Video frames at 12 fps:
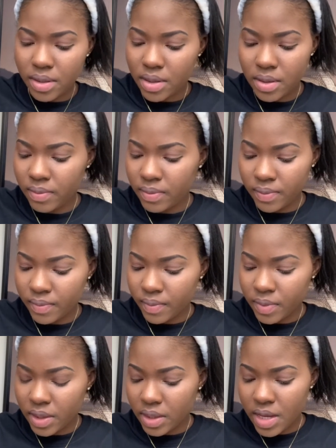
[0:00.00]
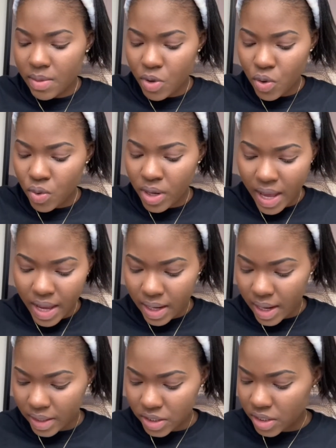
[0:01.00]
Them not hold
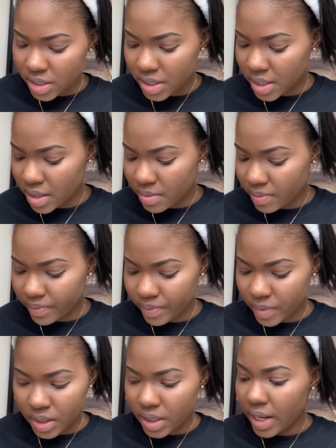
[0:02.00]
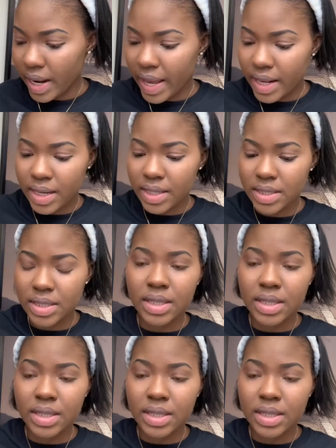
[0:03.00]
eyelash the same like this.